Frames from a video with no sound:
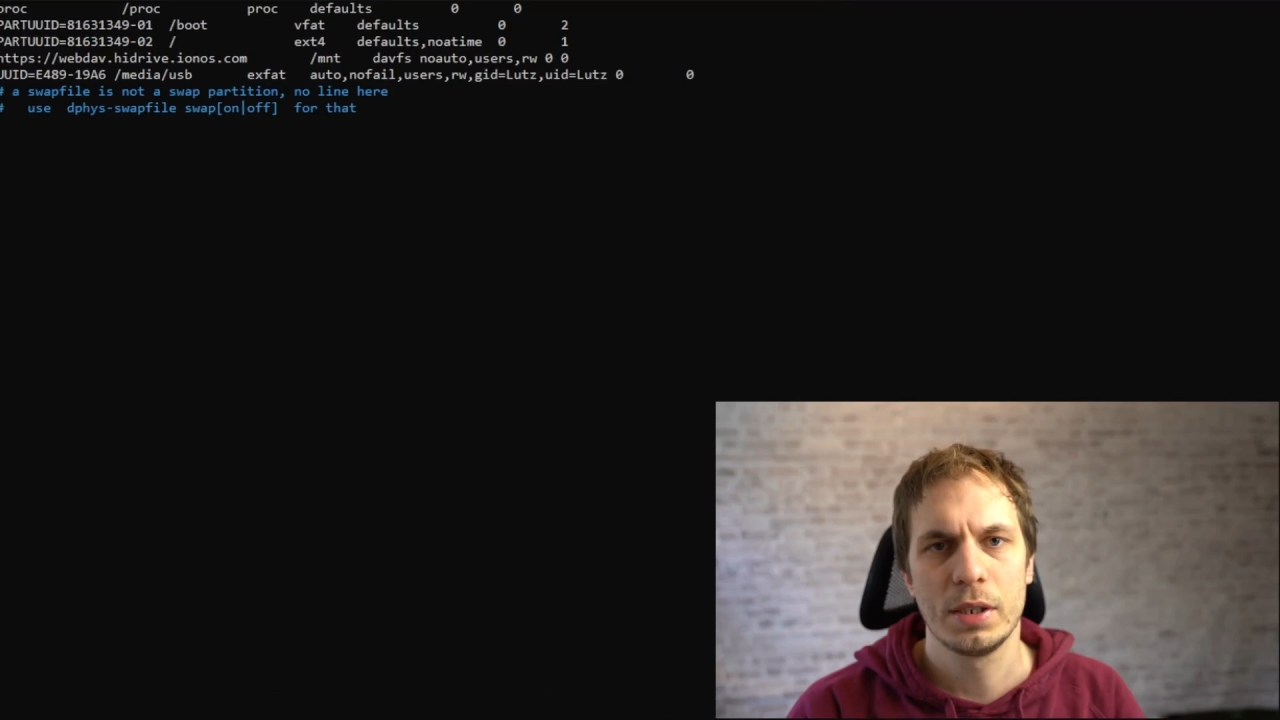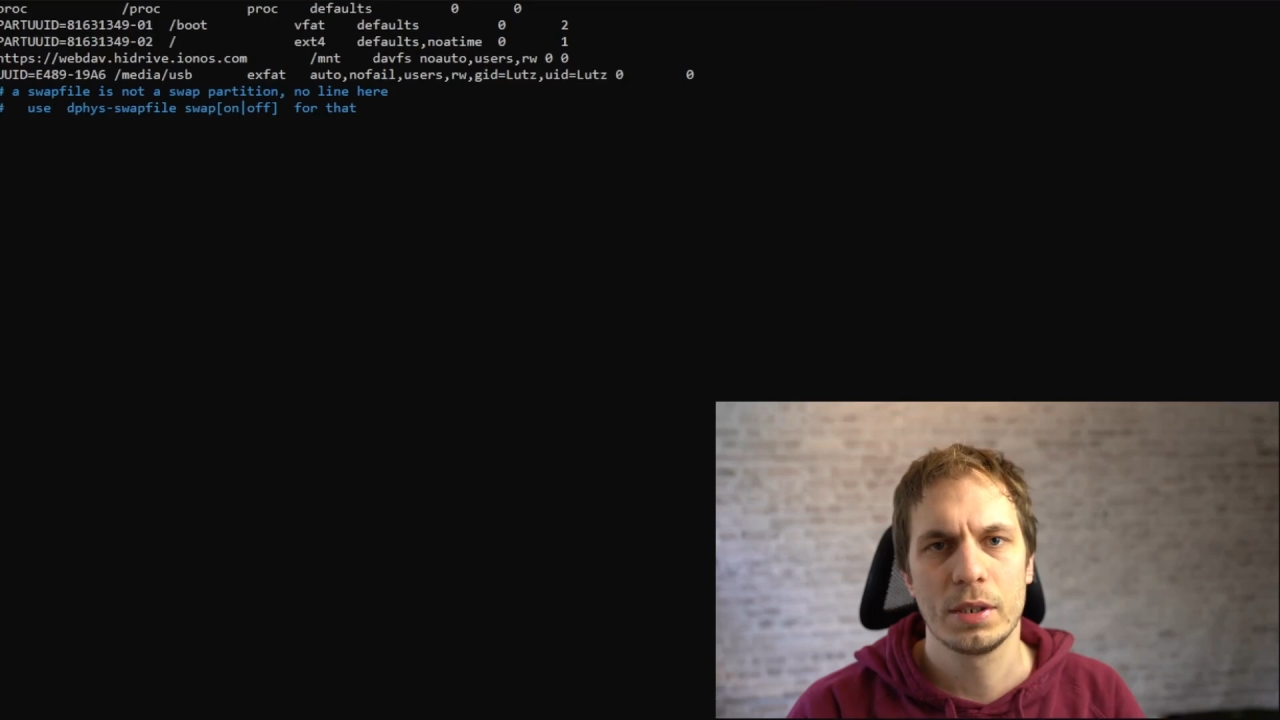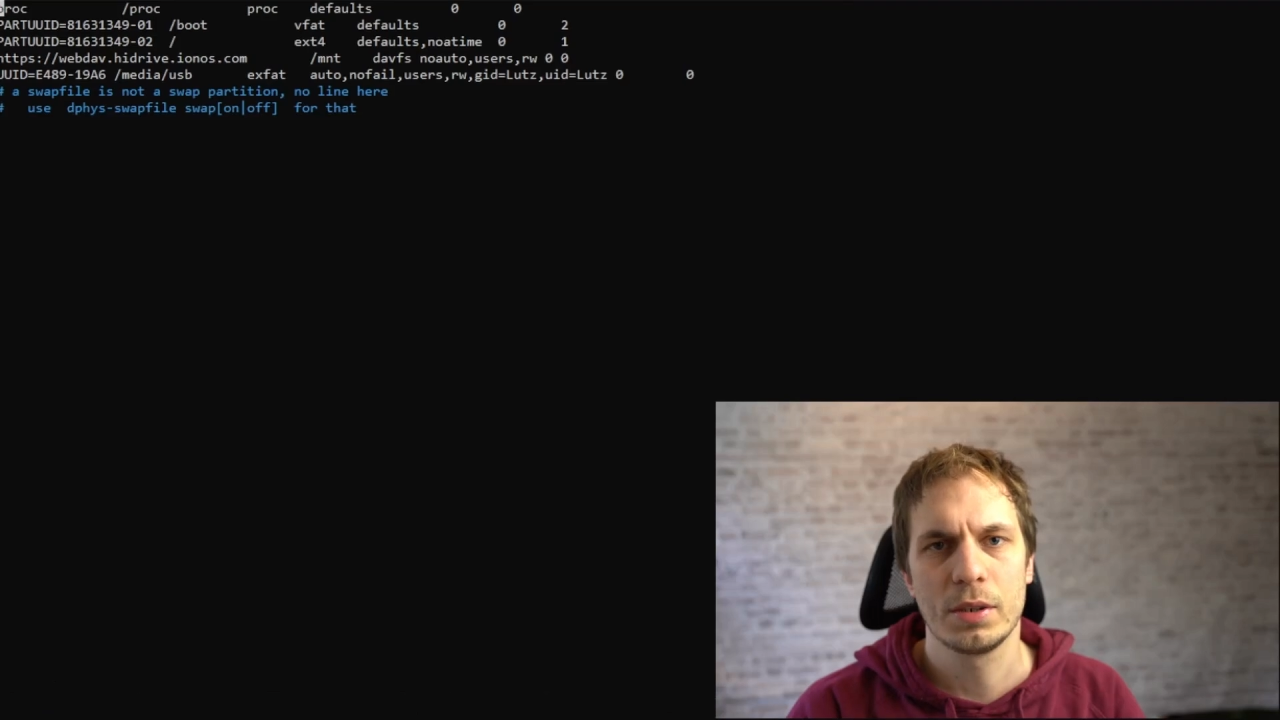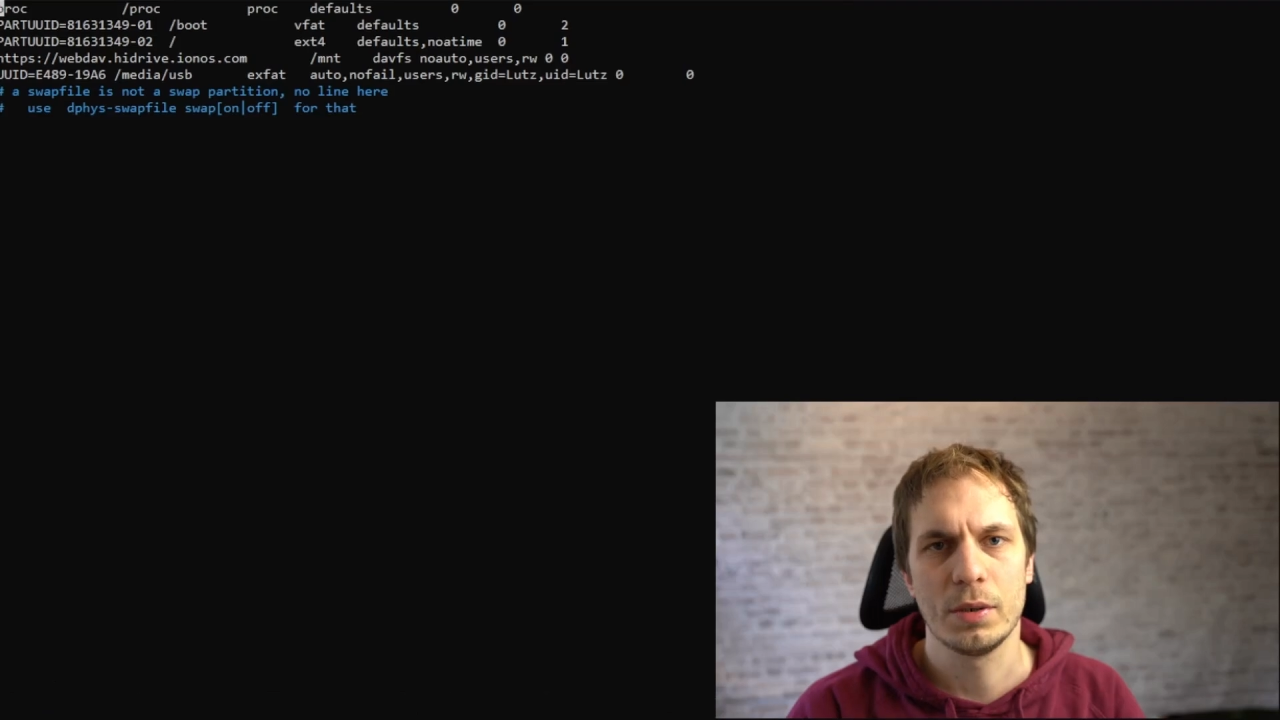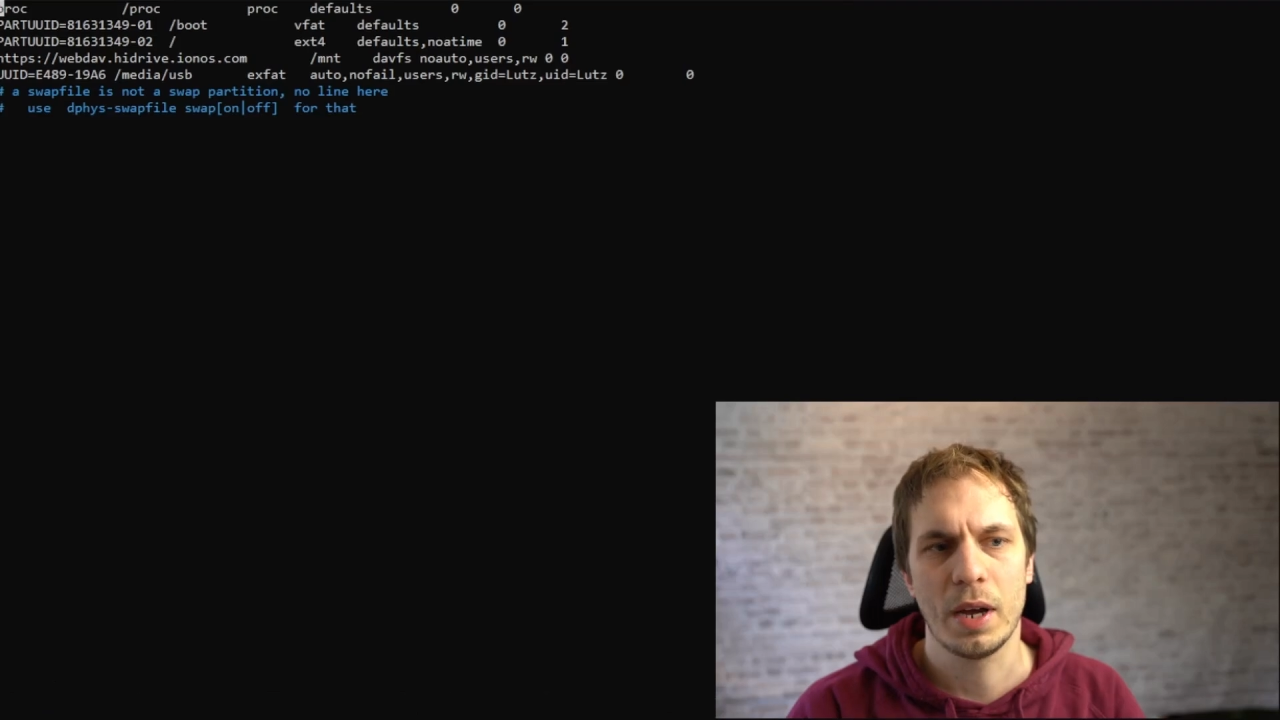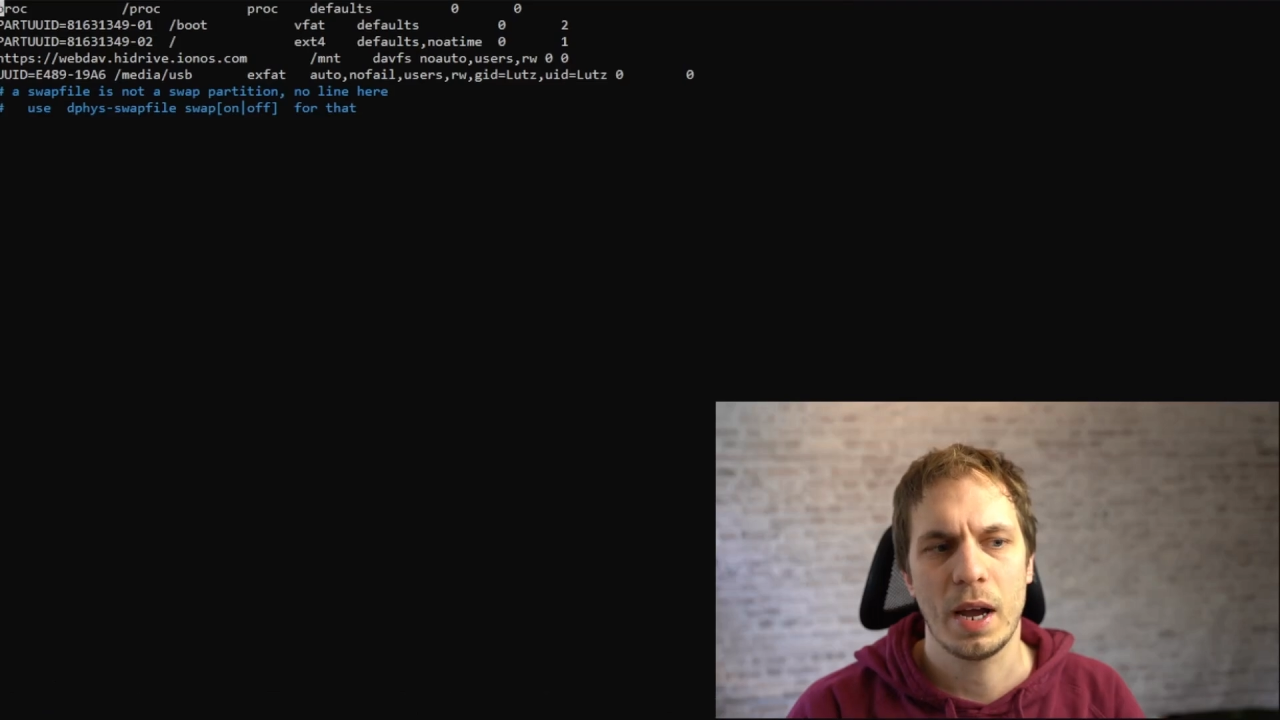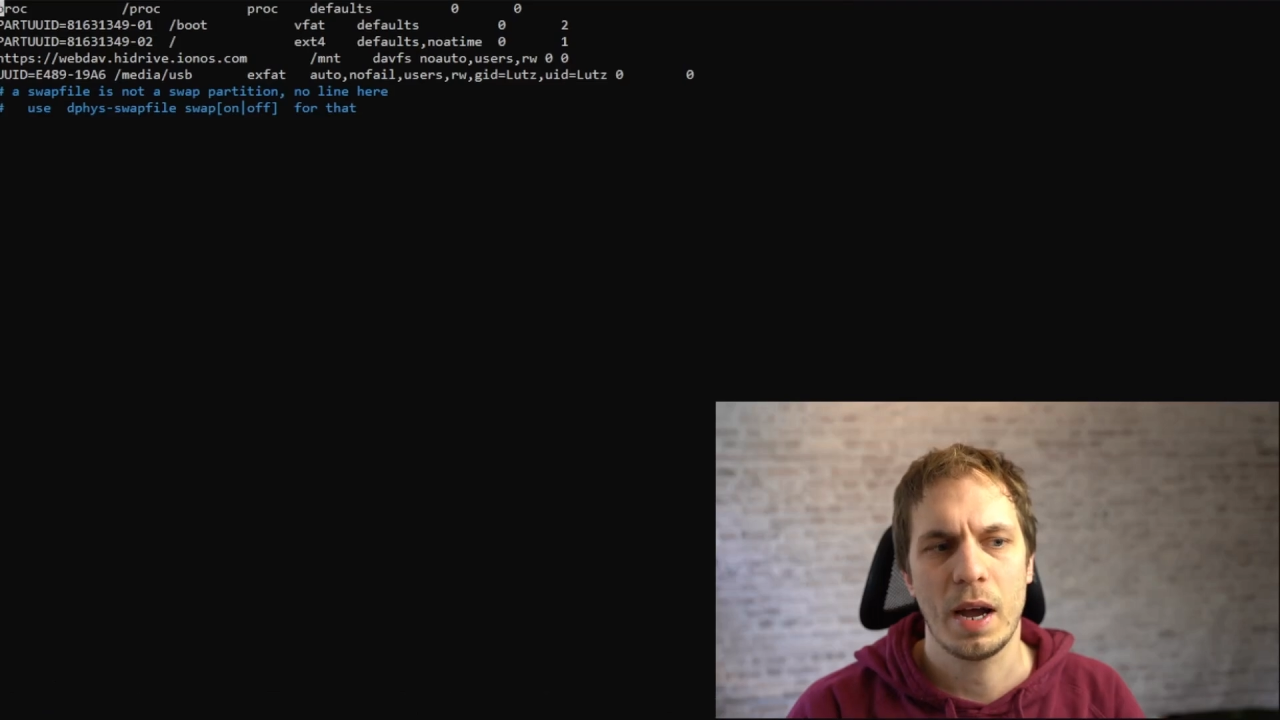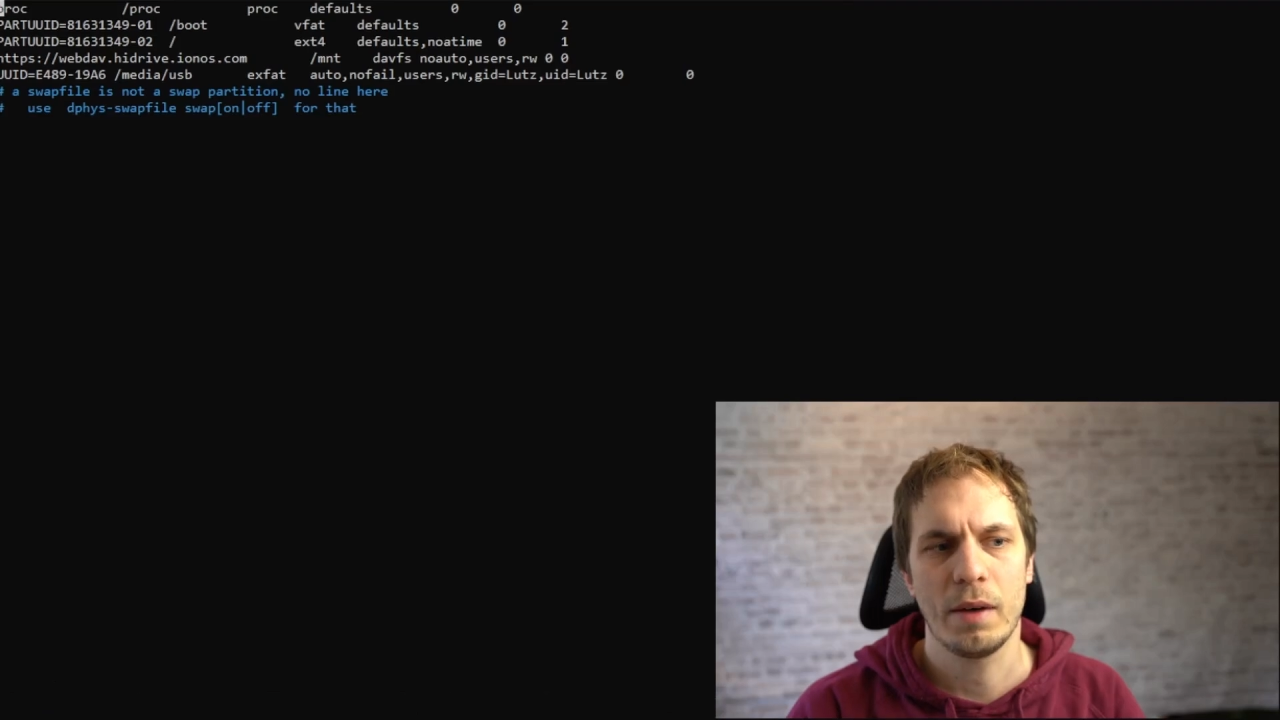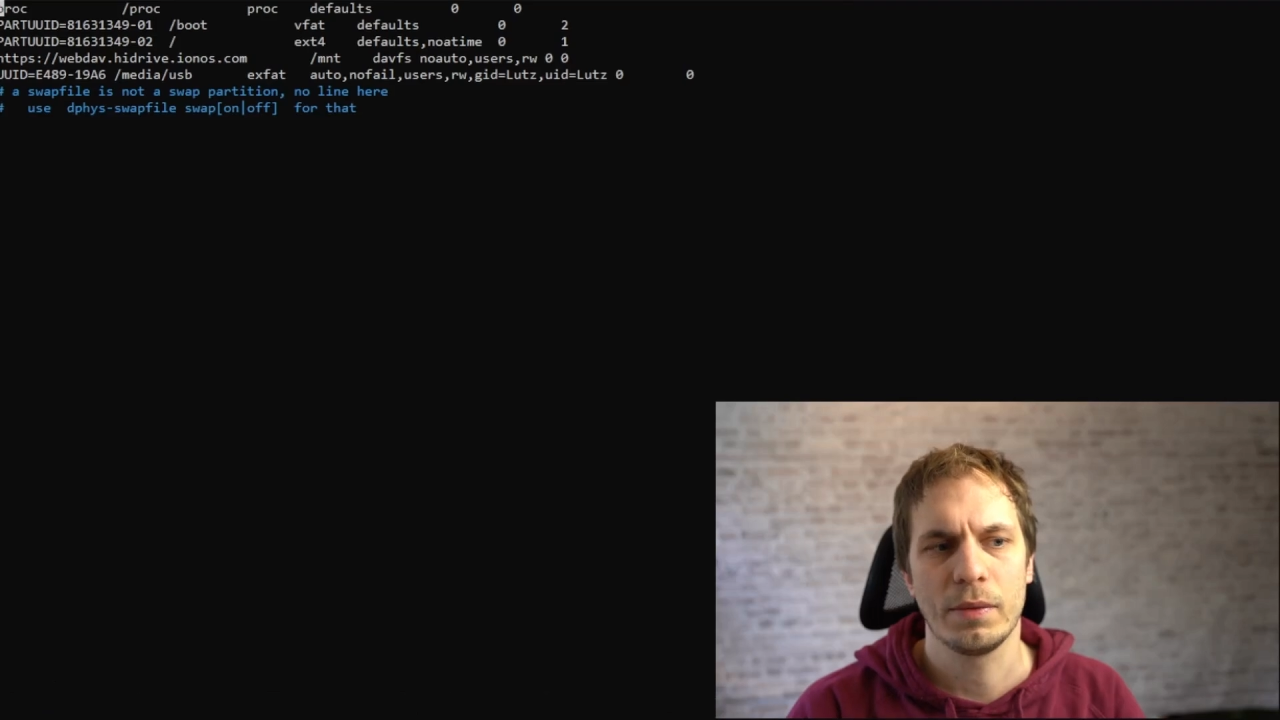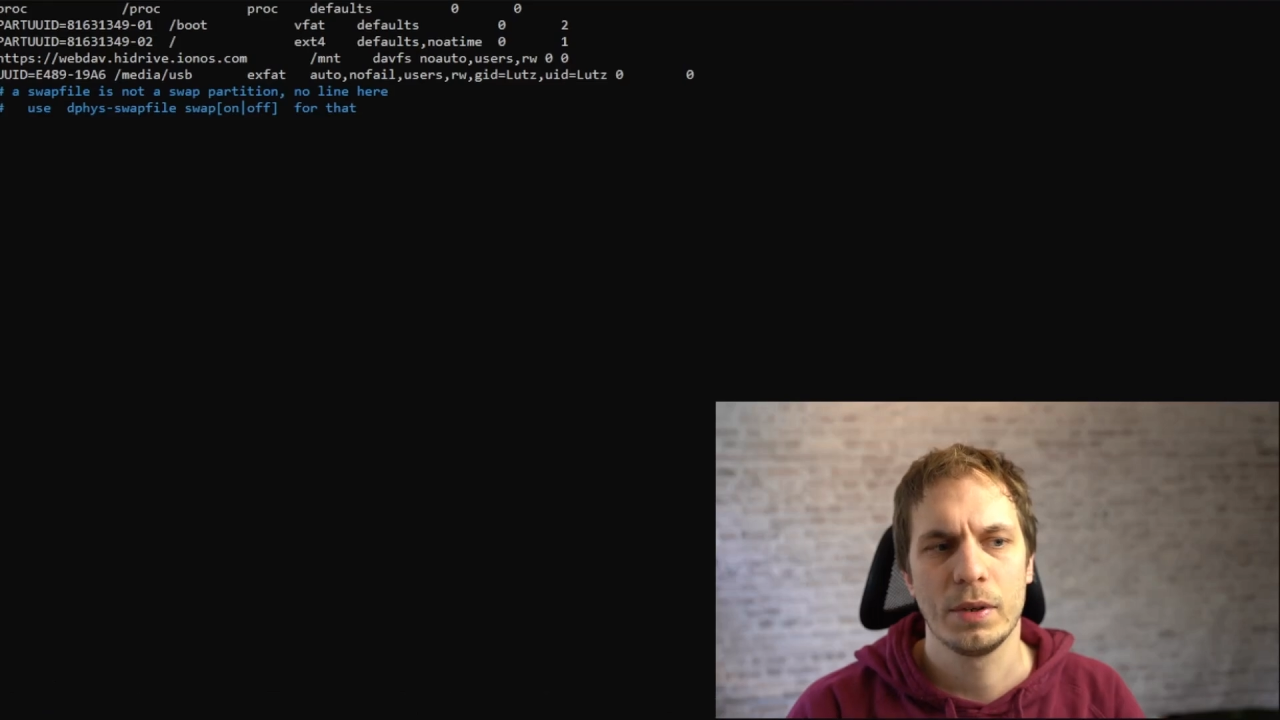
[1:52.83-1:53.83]
to
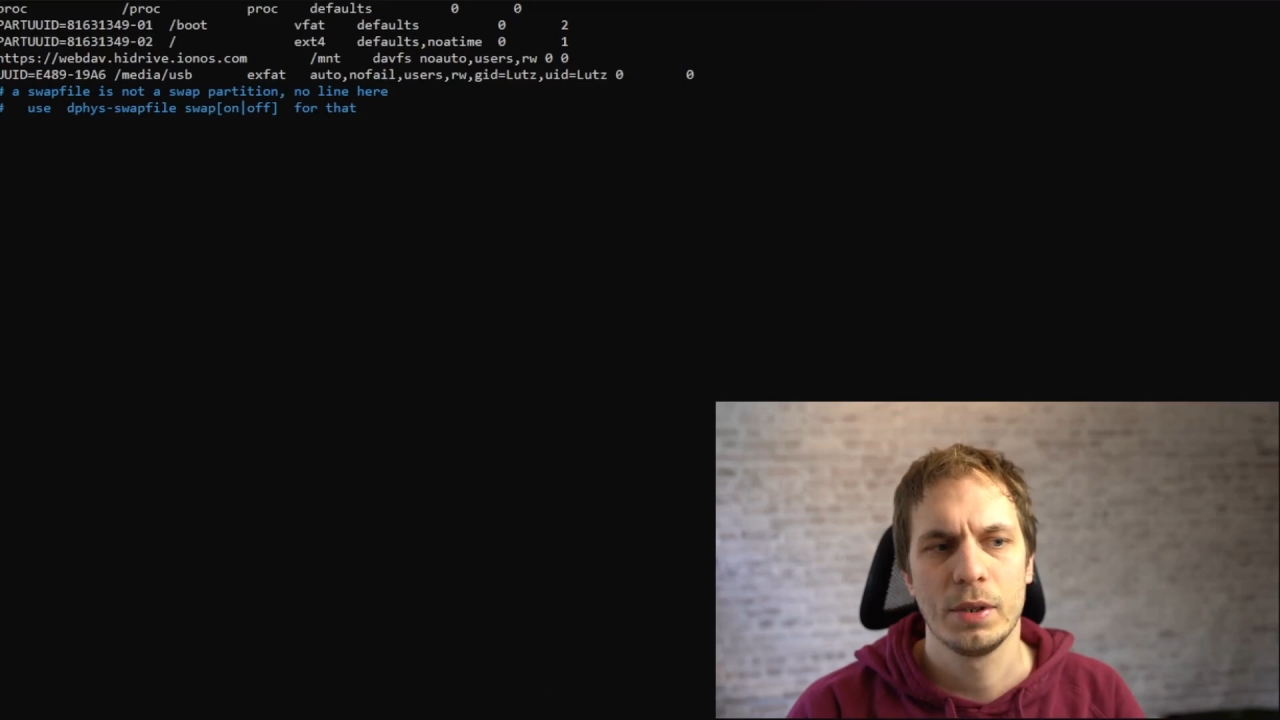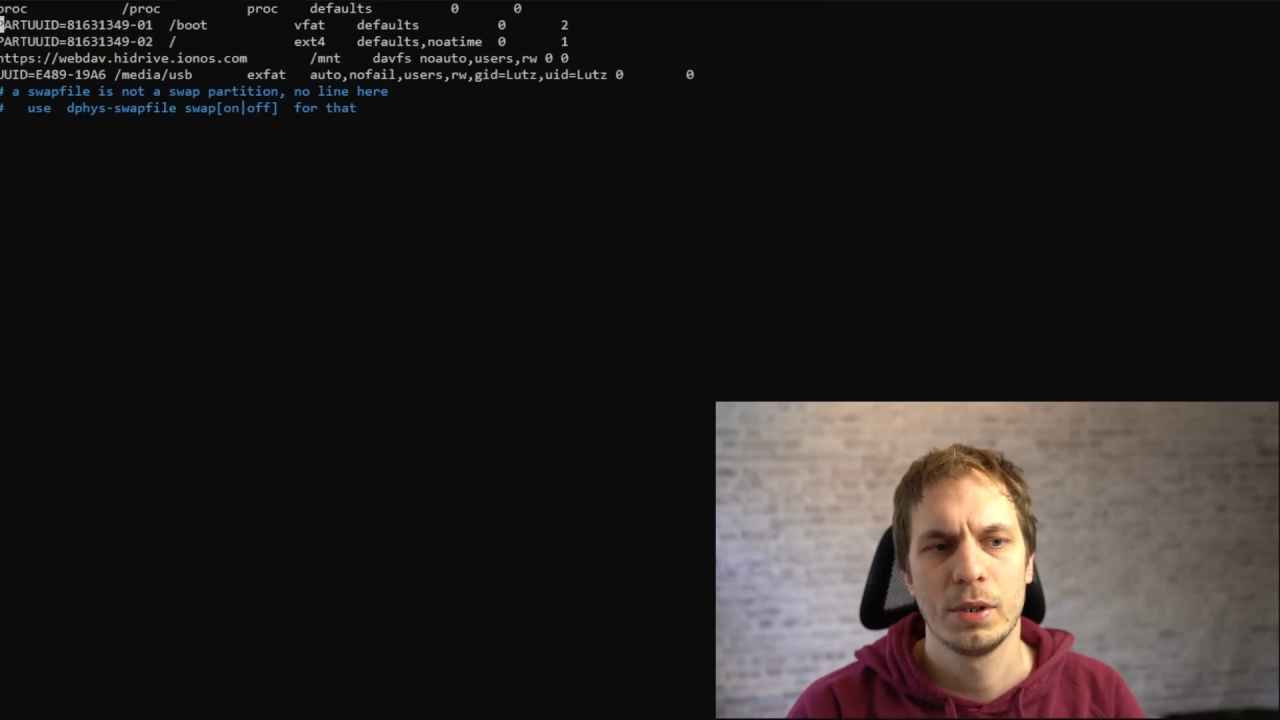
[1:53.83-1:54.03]
have.